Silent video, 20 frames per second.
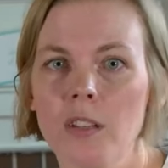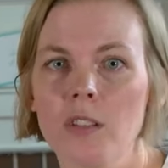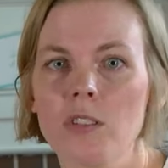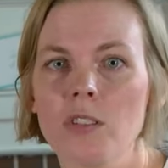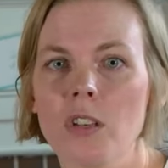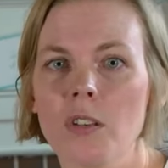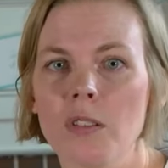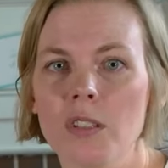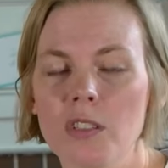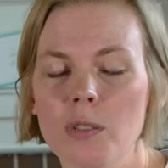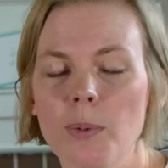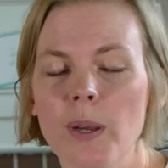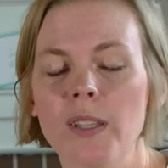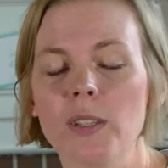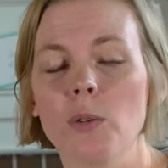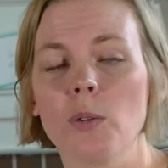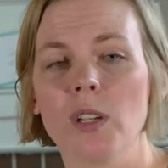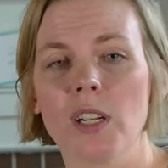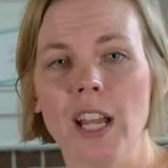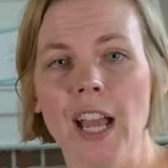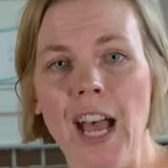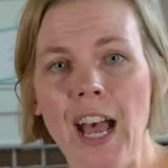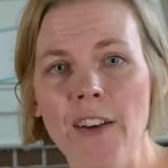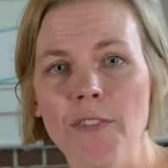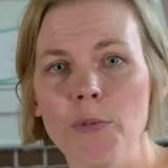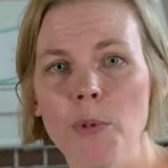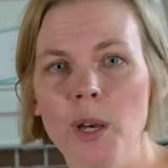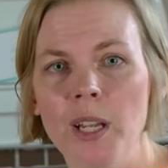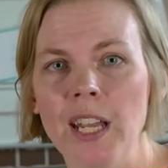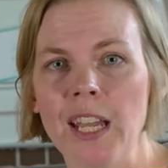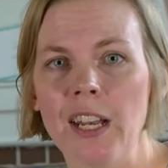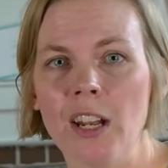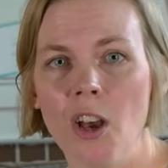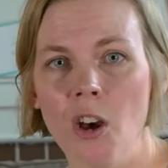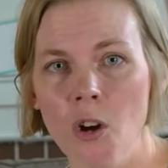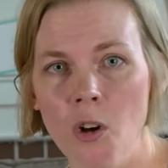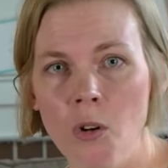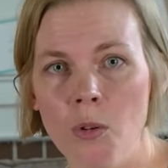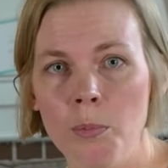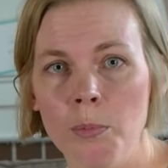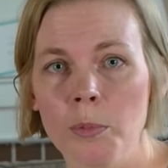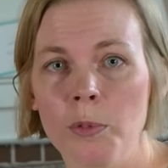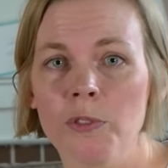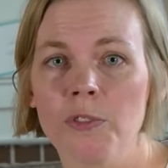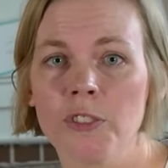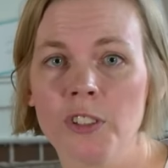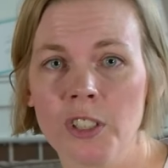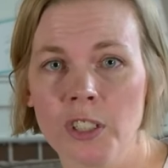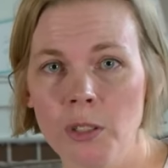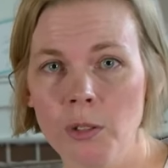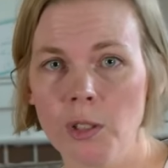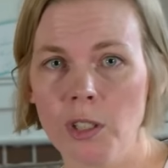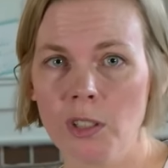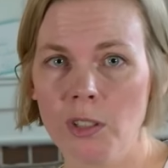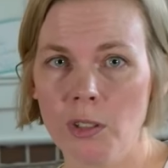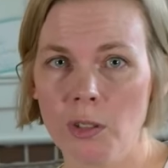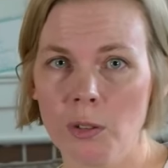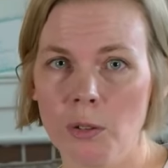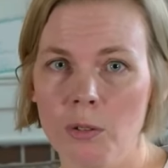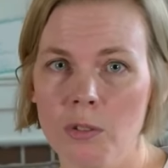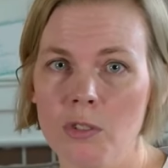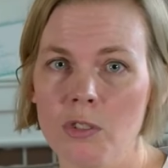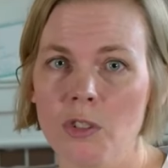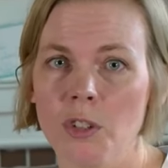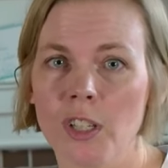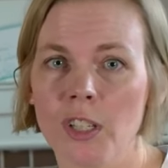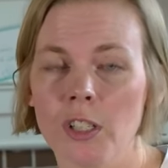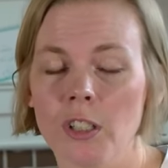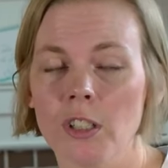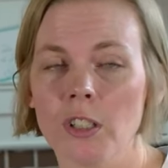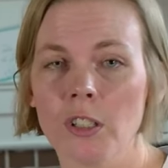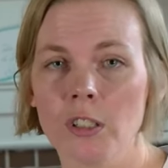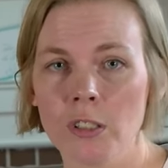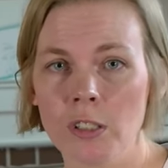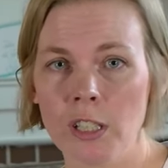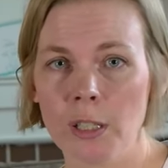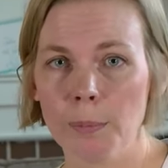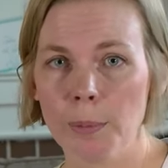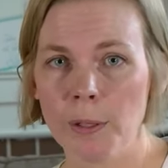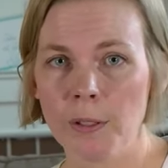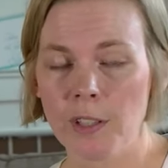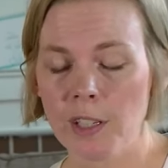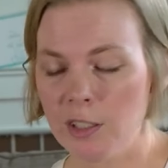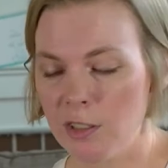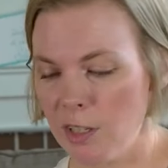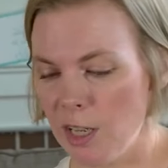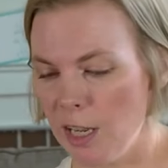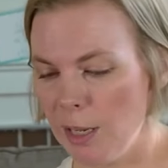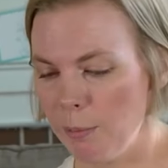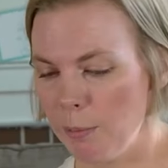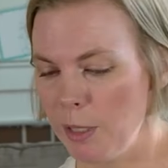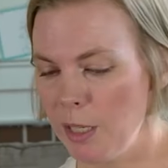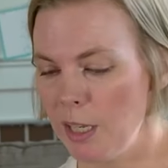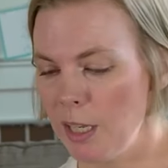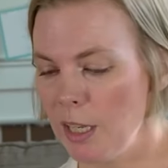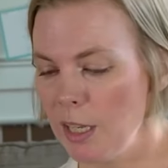So this way you can have one at home for you to use during your early birthing time.